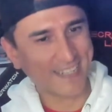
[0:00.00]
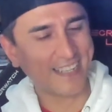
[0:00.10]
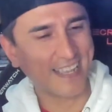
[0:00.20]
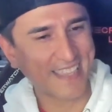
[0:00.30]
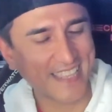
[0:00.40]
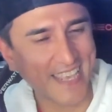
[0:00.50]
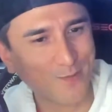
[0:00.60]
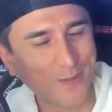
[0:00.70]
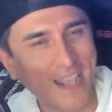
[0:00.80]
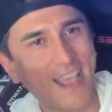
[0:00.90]
And then that's
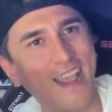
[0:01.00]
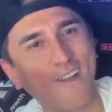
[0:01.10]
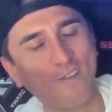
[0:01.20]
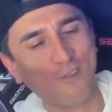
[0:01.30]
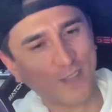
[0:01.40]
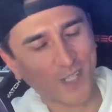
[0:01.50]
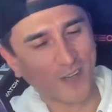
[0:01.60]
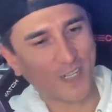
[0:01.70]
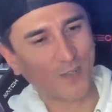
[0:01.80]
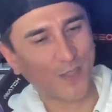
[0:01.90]
when everyone started doing the